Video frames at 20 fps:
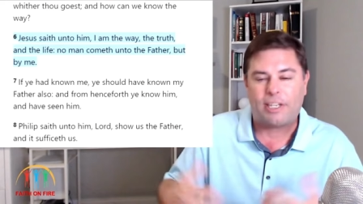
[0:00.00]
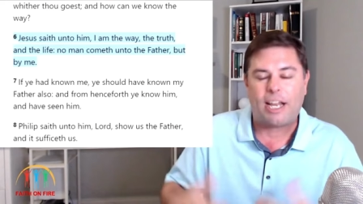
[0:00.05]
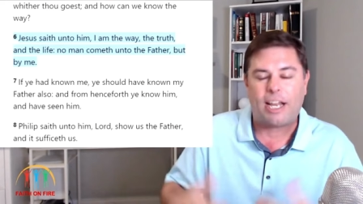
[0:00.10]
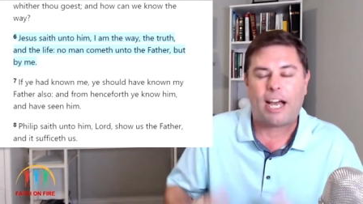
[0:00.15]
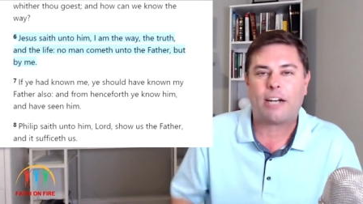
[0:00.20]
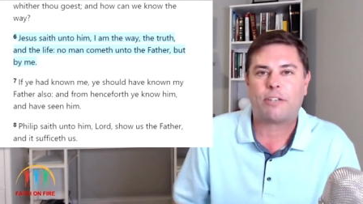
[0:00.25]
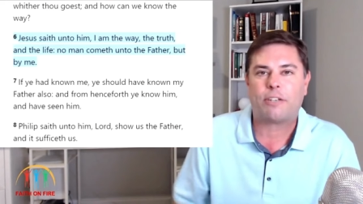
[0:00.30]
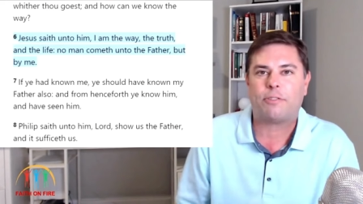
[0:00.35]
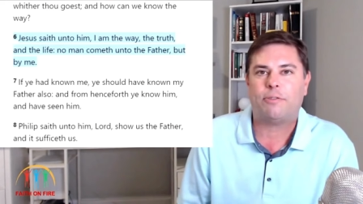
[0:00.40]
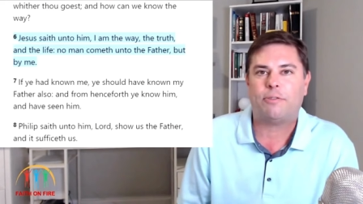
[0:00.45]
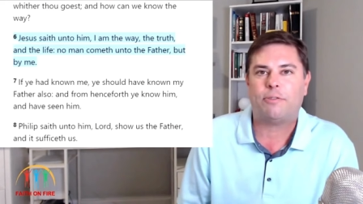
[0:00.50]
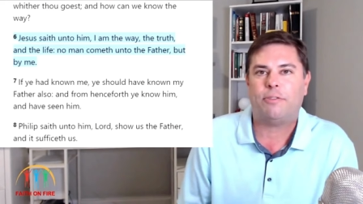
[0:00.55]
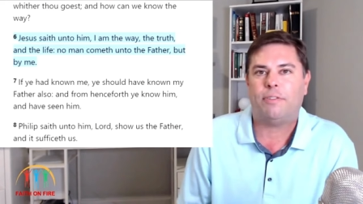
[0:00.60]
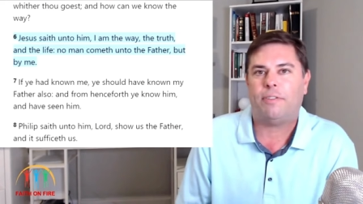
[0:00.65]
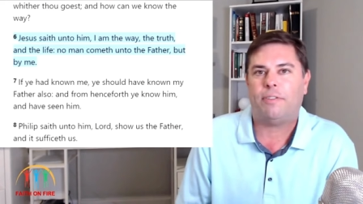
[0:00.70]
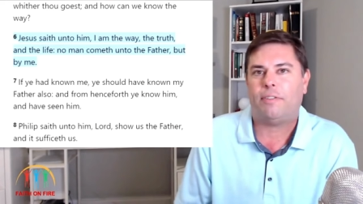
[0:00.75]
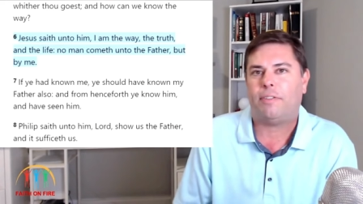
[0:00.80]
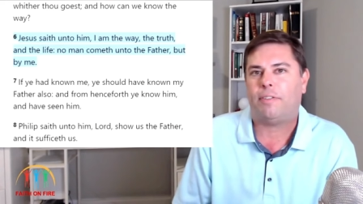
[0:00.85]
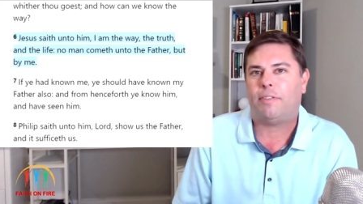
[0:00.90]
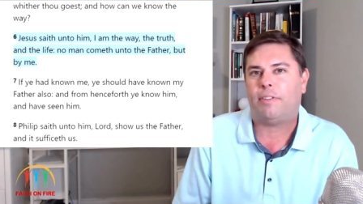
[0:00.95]
But if we
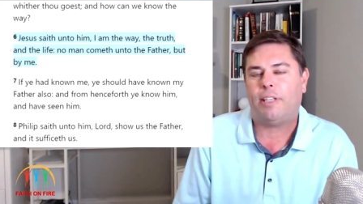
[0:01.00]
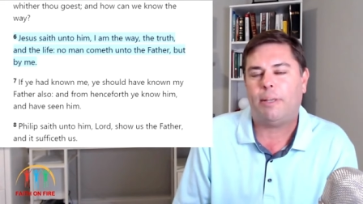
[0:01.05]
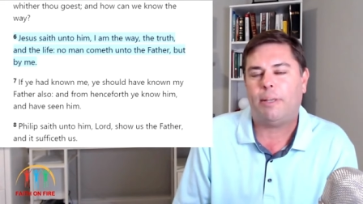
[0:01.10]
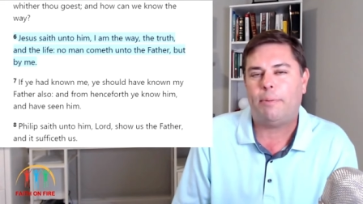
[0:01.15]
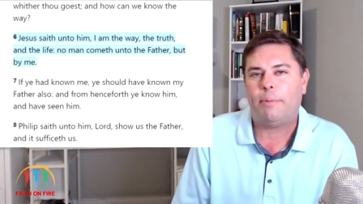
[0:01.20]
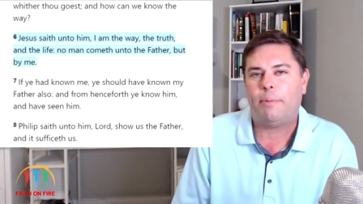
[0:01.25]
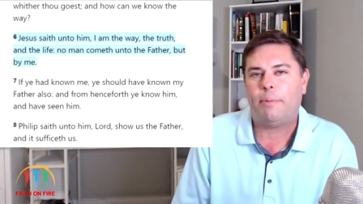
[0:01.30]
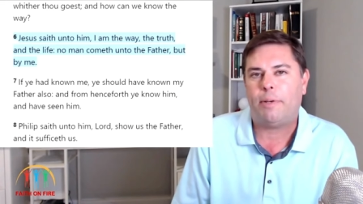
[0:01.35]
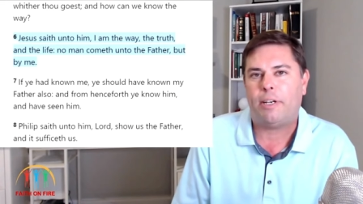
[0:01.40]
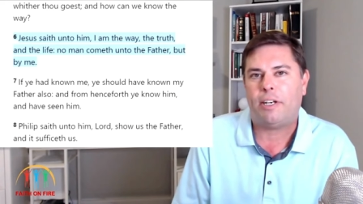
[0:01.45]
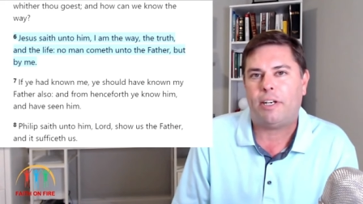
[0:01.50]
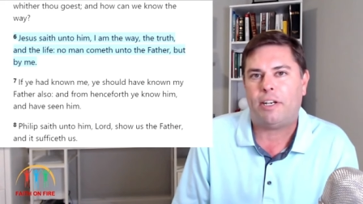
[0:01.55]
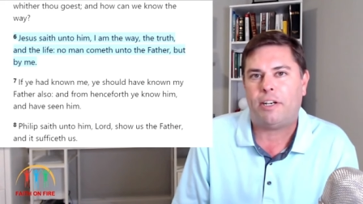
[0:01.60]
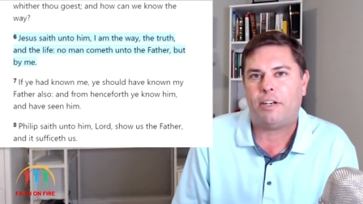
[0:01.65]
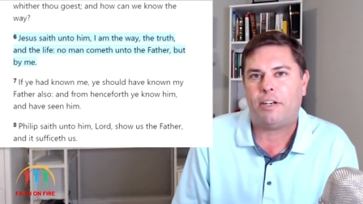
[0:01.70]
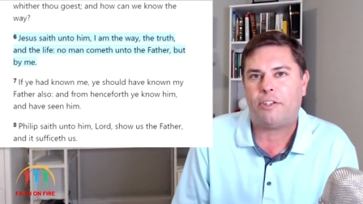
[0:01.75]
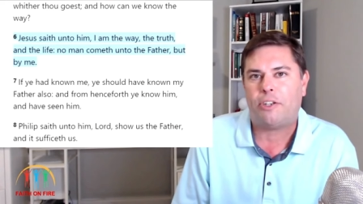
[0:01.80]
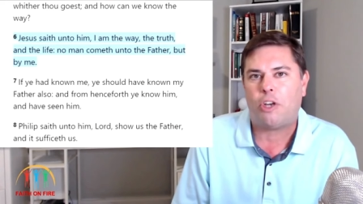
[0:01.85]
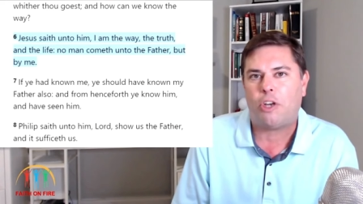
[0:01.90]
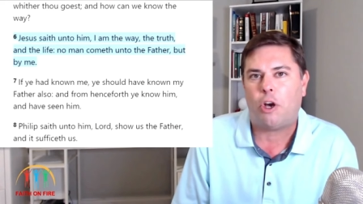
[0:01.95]
can't do anything
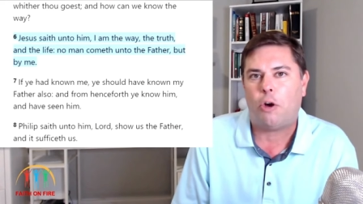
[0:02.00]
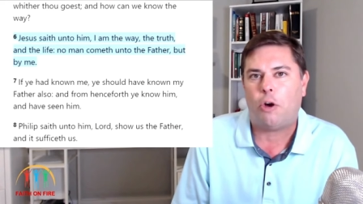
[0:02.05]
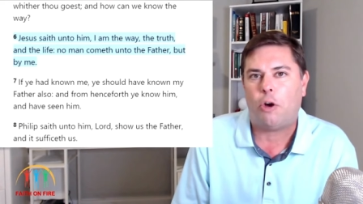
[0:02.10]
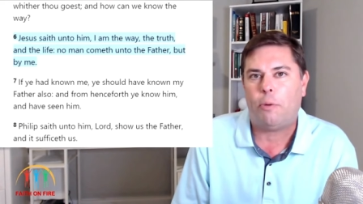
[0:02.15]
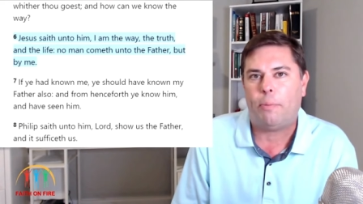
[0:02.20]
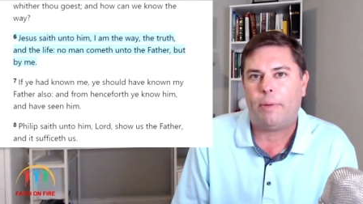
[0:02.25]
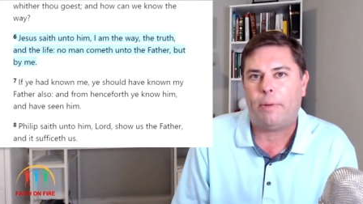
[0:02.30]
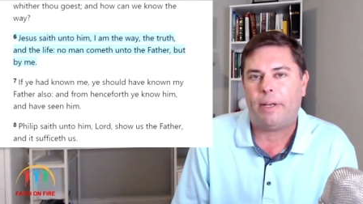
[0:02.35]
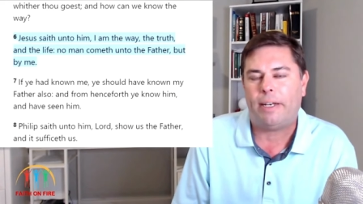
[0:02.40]
pleasing to God,